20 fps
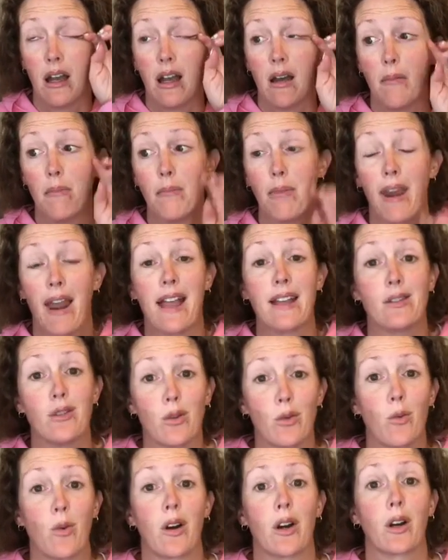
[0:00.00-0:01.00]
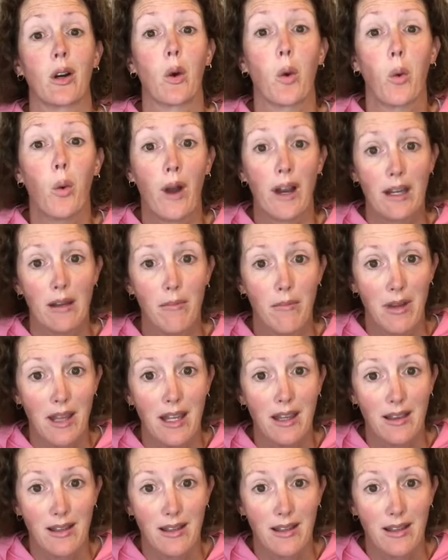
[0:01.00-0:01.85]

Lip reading: but I do wear it quite a bit in